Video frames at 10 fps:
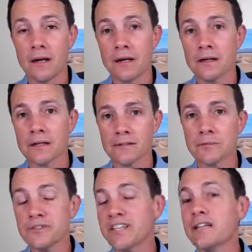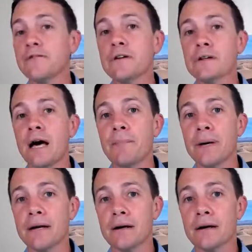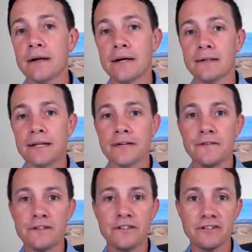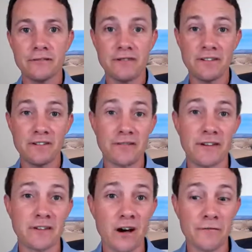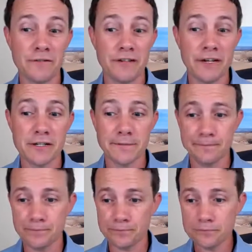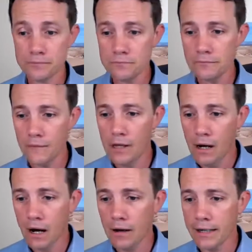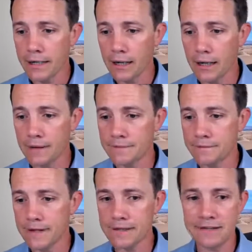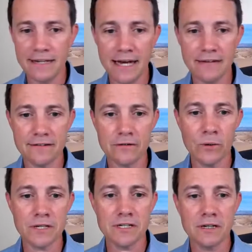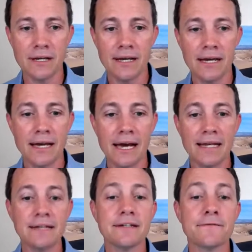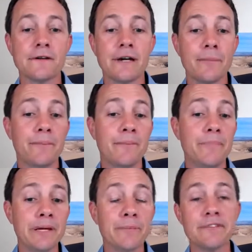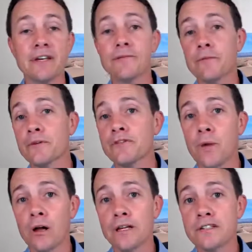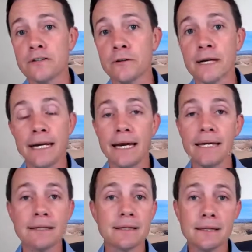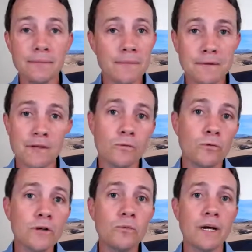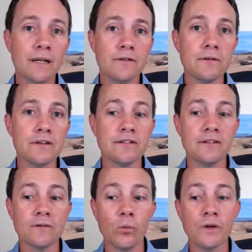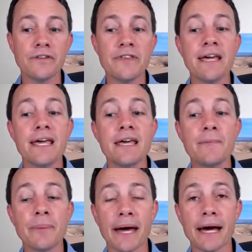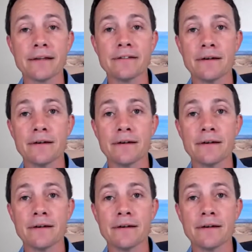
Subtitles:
customers tend to feel a lot better than if it's just a face-to-face confrontation. All right, Valentina has this question: how do you differentiate a big mistake from a small issue? And the real way to do this is, what's the impact